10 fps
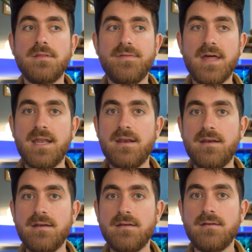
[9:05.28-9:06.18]

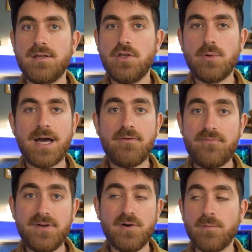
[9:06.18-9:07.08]
then you have
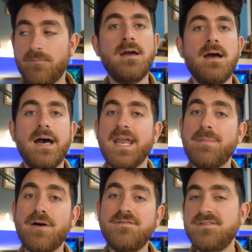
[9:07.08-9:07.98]
film. And
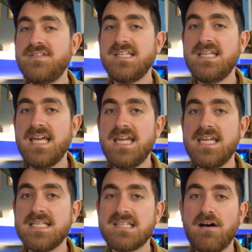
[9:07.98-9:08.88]
about 50
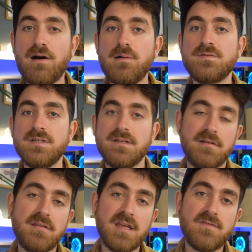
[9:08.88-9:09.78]
years after
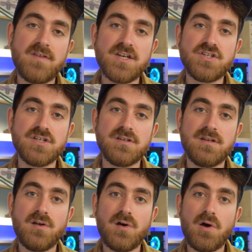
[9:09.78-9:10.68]
the invention
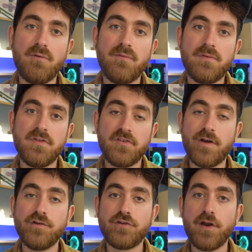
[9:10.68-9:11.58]
of the
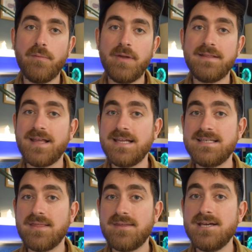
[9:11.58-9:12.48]
zoetrope in the
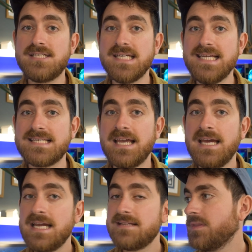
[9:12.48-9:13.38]
1830s,
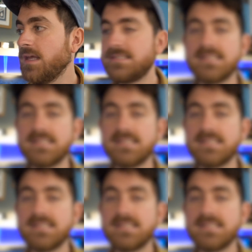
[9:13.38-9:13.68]
that's